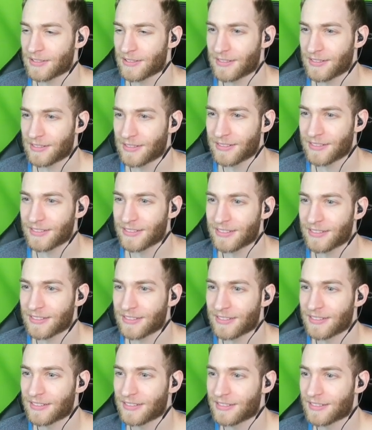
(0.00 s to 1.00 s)
fancy,
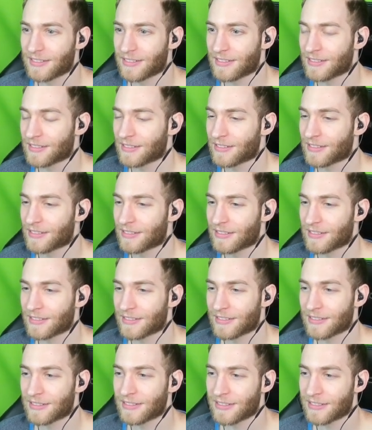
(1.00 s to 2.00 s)
they had to have been built
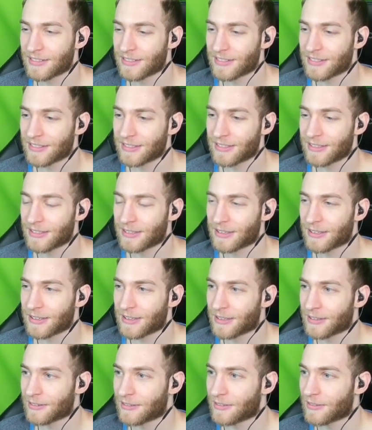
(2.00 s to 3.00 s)
by robots.
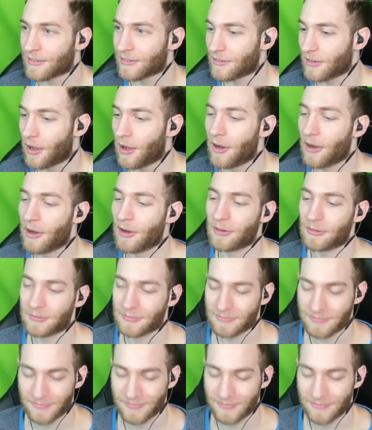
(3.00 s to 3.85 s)
Dios mío. Oh.